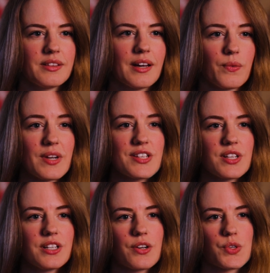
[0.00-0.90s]
that
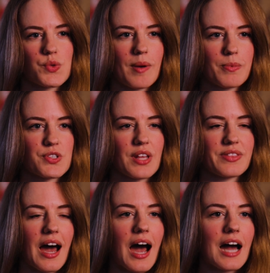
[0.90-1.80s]
recent years represent
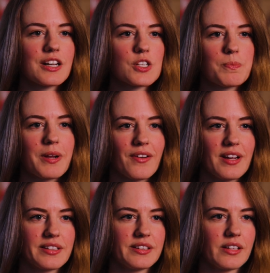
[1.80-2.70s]
the hottest
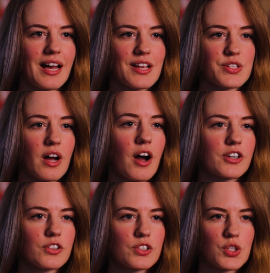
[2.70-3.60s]
period in the last one
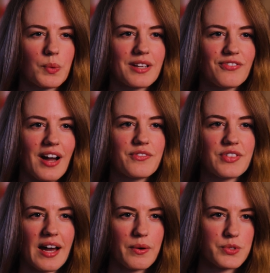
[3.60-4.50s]
hundred twenty-five
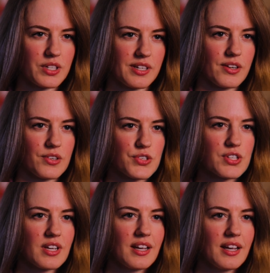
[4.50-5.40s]
thousand years,